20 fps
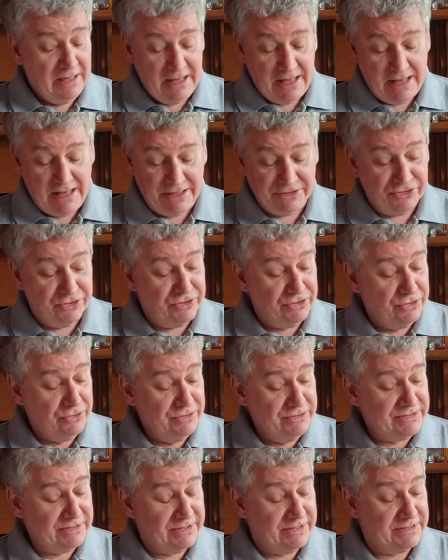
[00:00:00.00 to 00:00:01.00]
and you
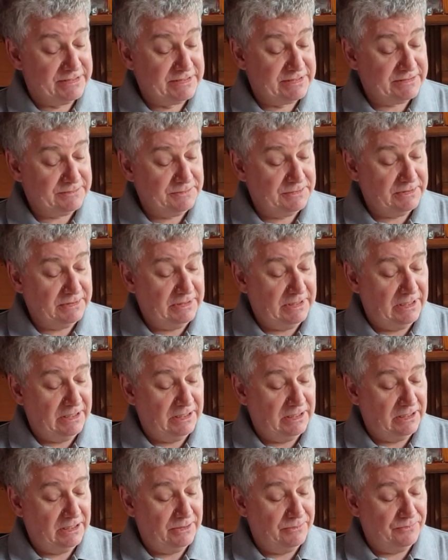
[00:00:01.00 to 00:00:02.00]
use this
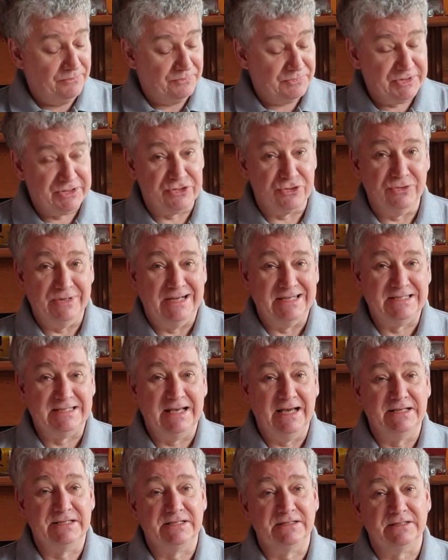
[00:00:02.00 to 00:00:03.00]
to
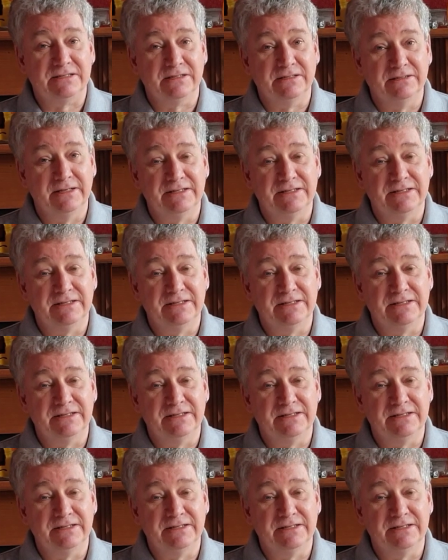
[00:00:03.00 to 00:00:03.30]
assess.